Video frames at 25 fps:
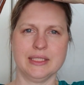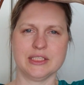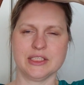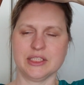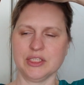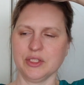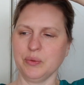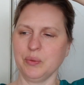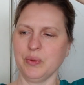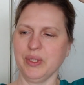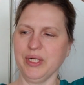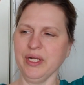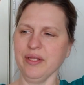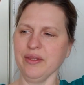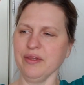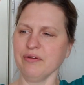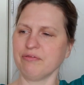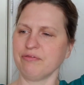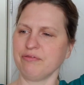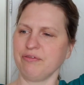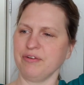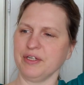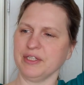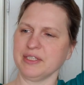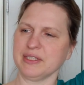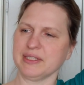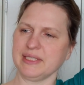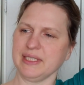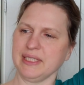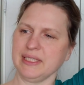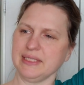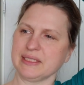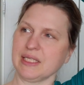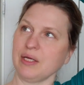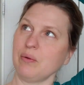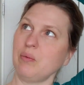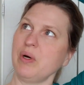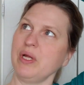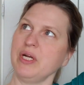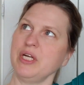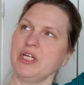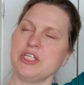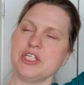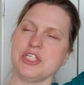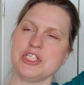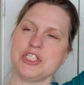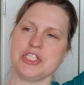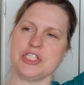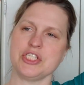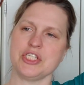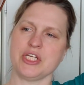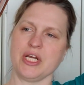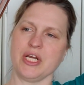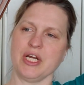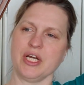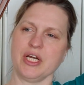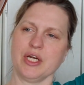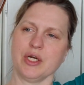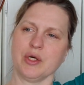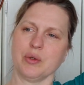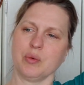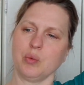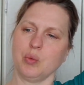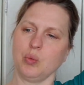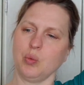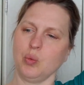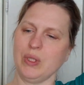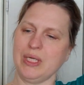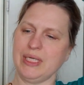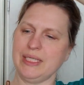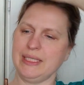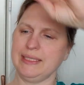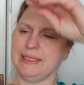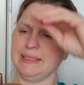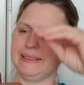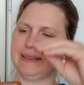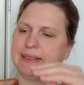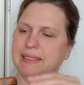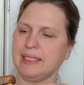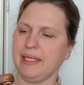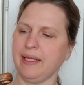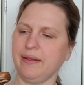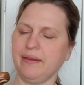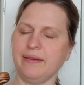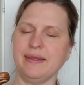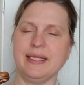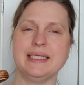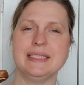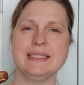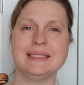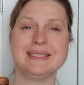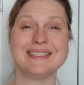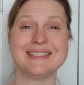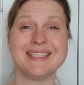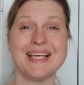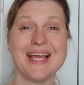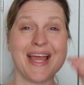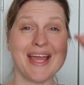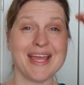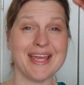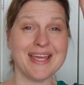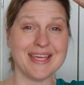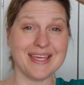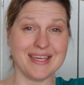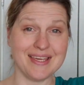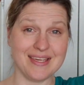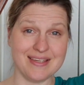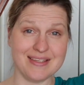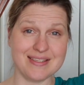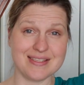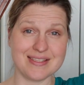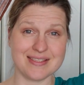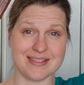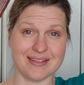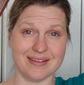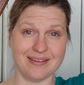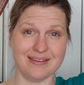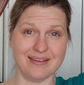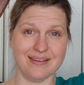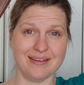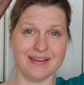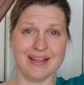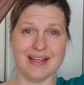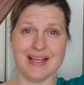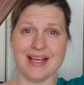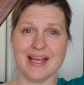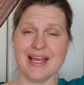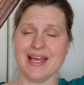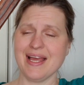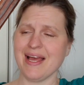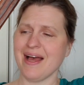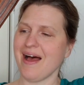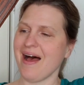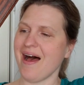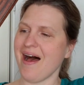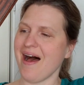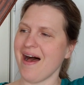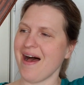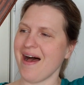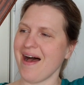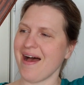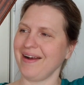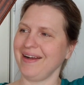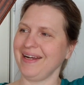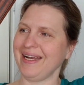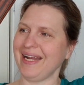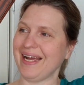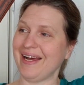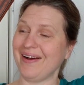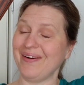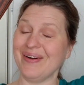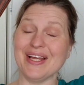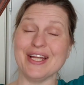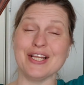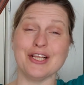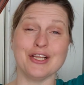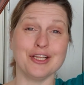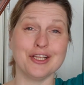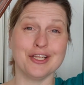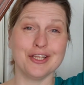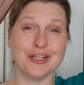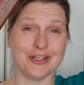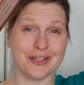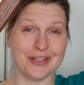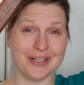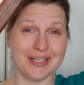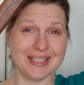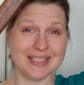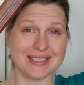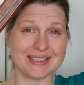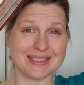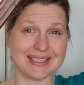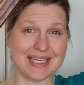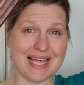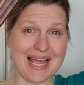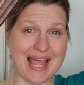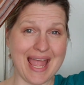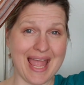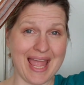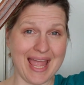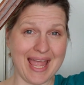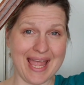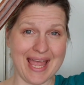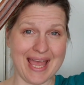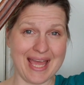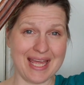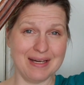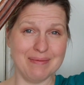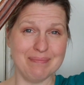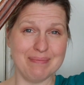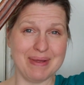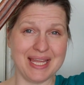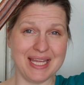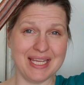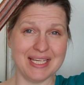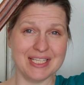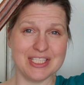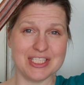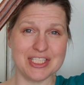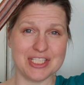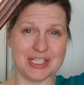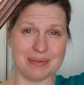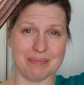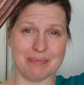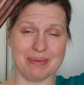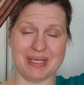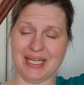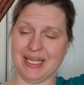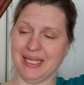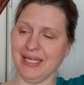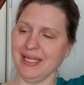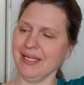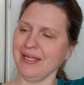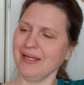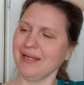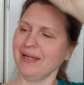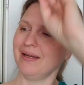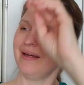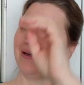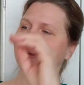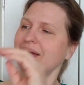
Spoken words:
so one of the first things I wanted to share was this easel. Now it looks handmade to me,